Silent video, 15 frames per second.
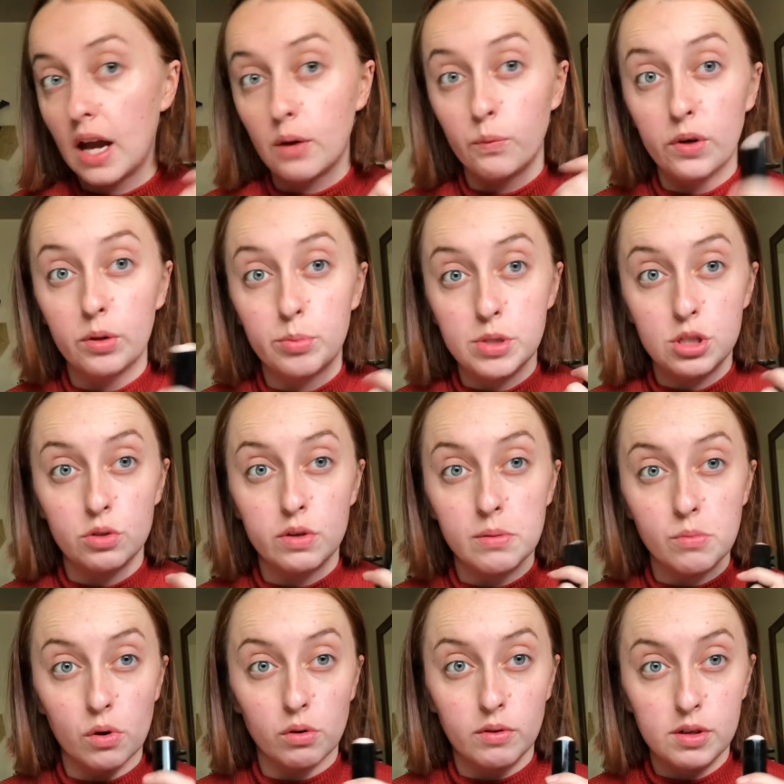will be doing
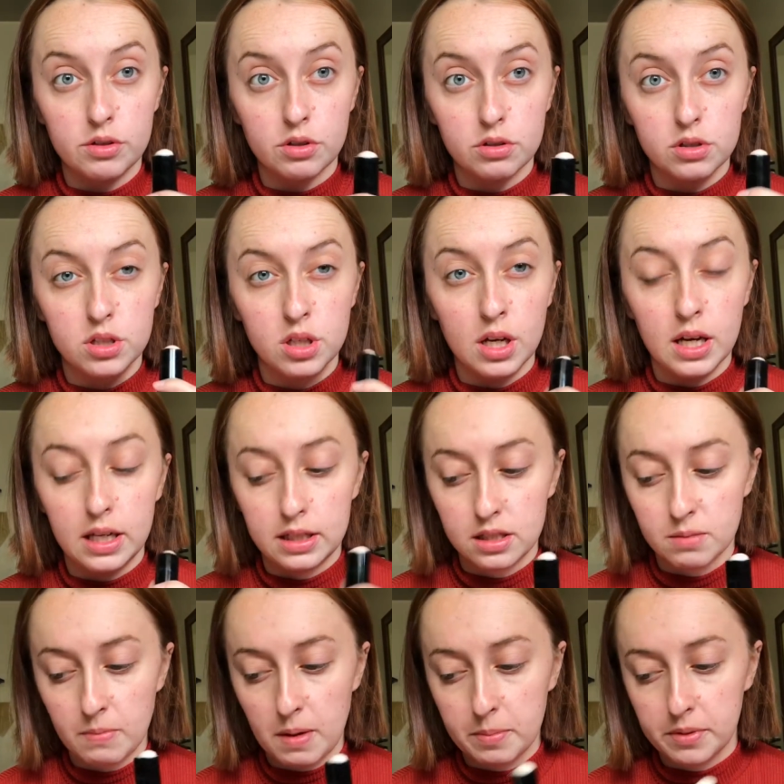more research into
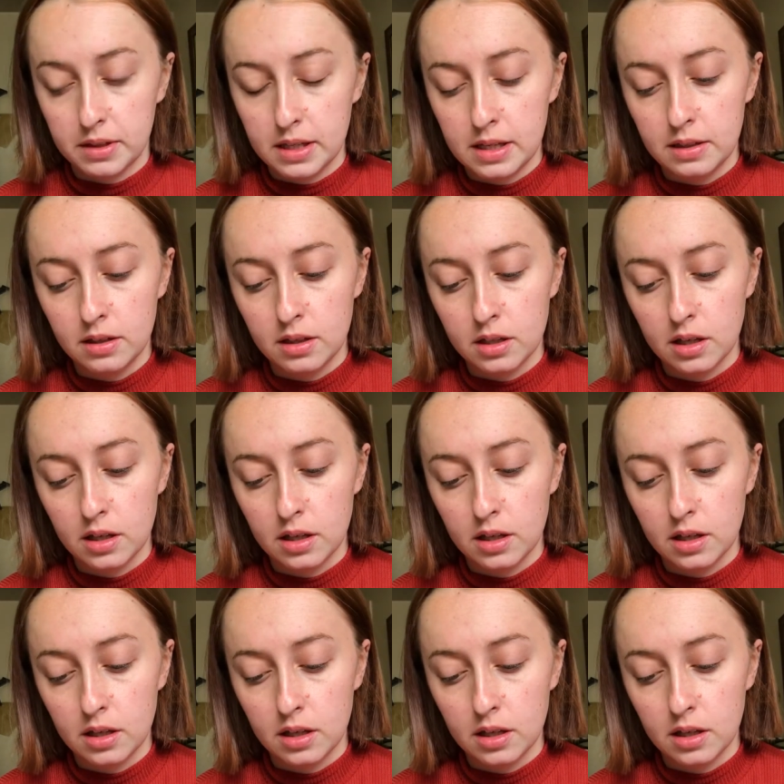Maybelline,